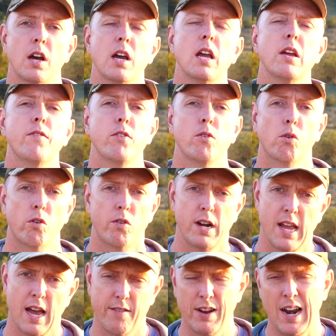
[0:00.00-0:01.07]
if you already
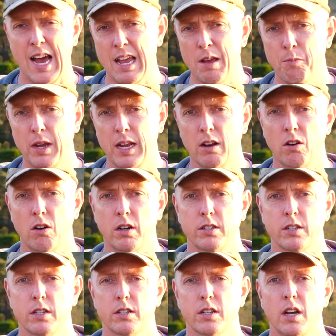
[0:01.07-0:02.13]
have an A and B
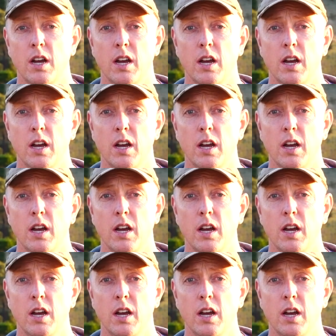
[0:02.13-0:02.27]
license.